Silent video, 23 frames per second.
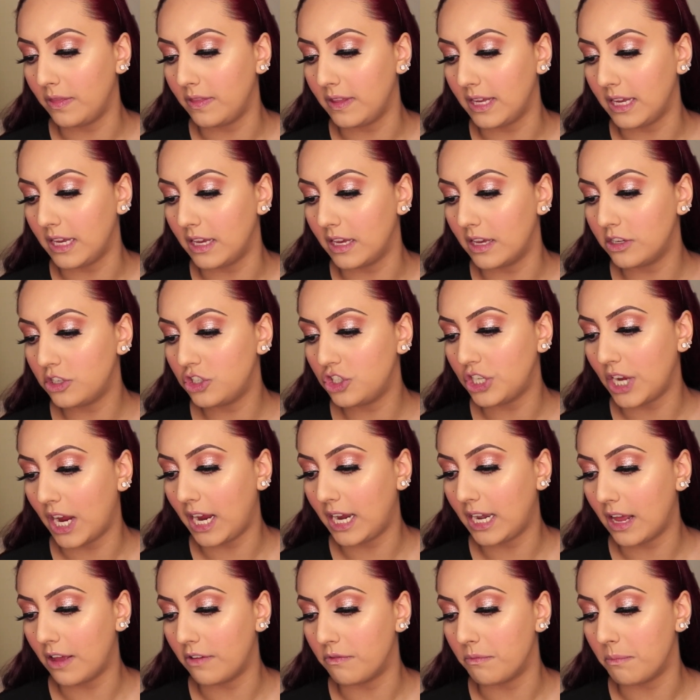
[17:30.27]
the
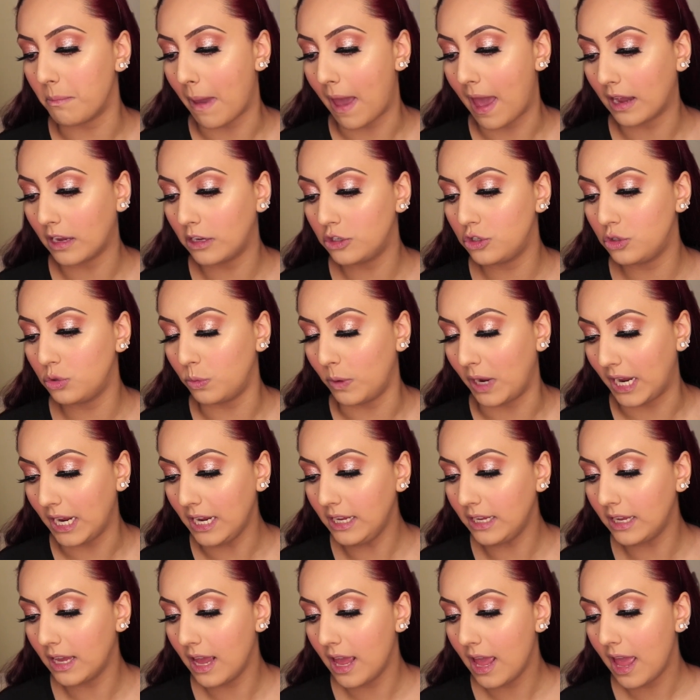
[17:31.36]
shade of Mac
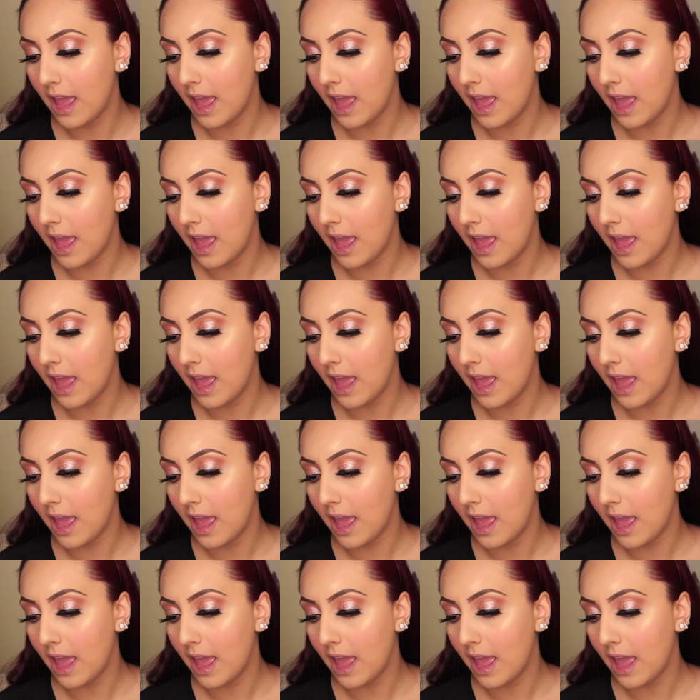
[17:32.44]
Twig,